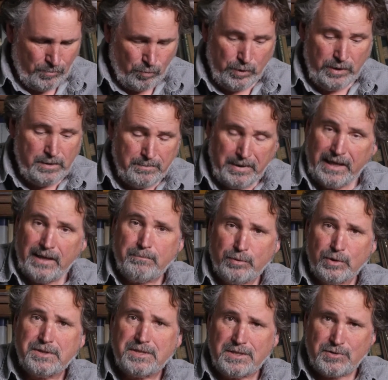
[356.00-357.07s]
Really bad
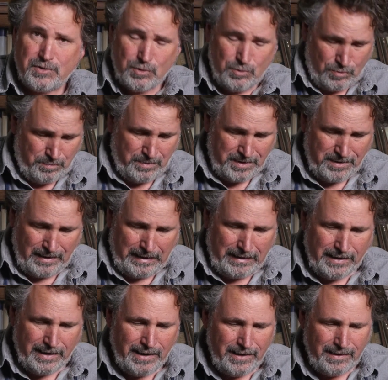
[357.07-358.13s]
printing too, but
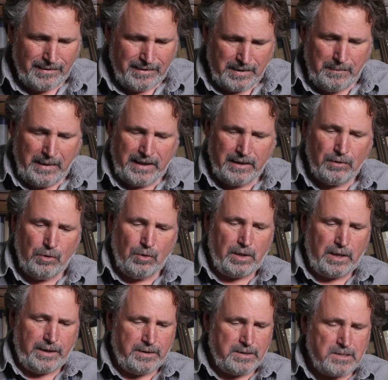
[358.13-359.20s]
they make it
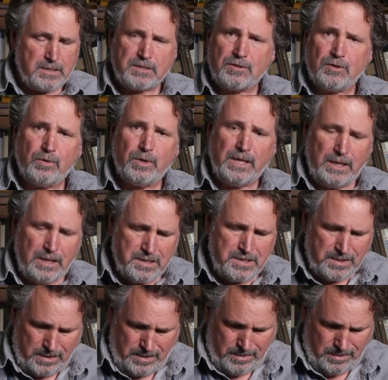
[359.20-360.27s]
look like this is so
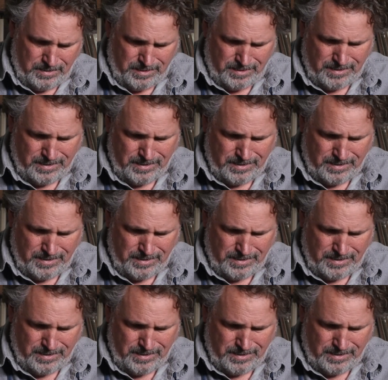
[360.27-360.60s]
easy